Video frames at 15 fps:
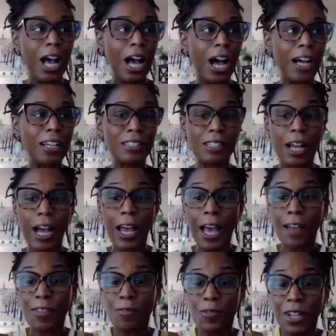I
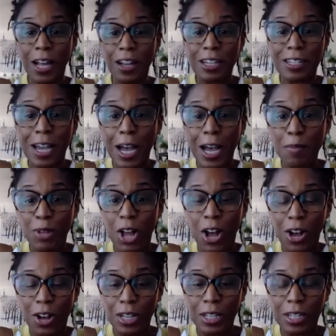had them fill out a time
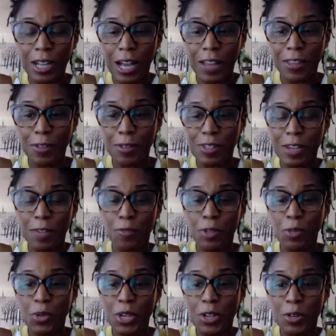log. I think it was every
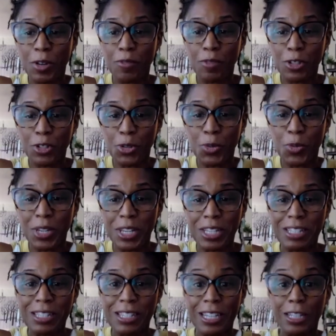week or every 2
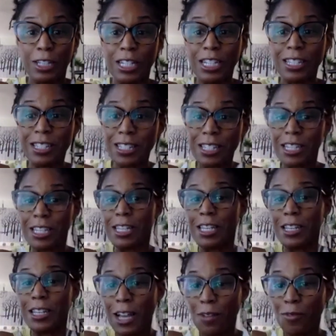weeks. Like, let's
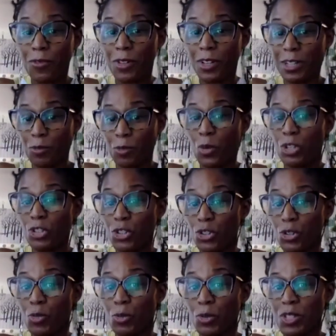see what
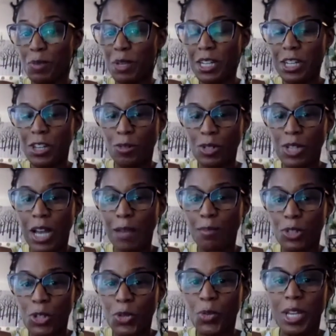you're spending your time
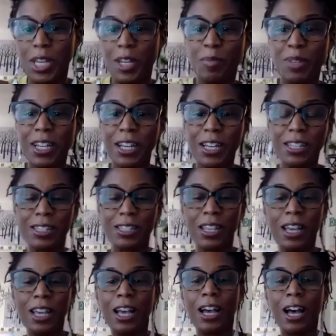doing, because
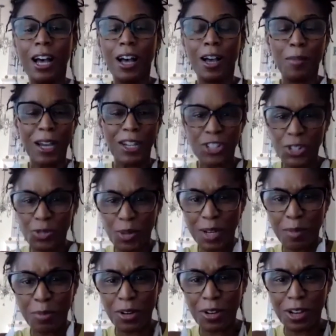I just read a
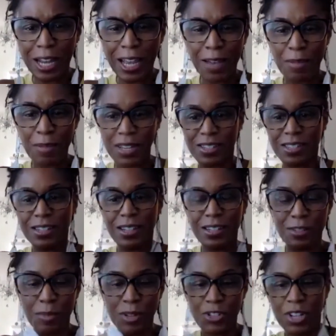book on habits. Now,
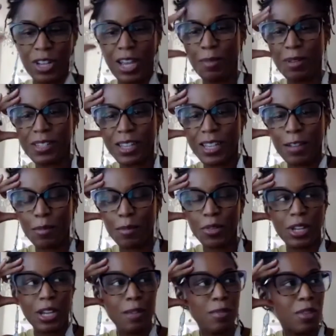you mentioned habits. I can't remember the
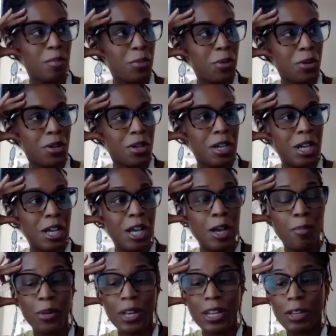name of the book,
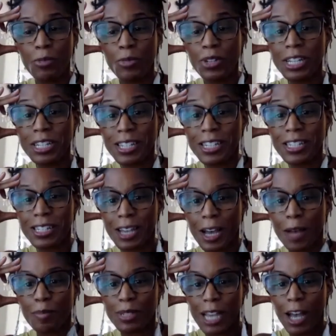but it really does
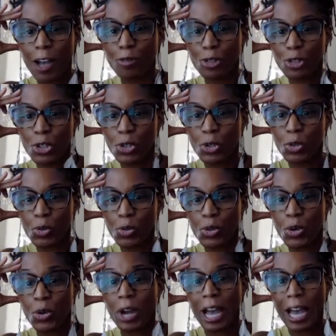come down to
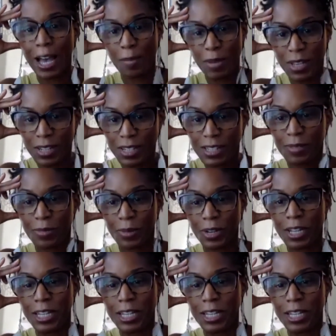your habits, right?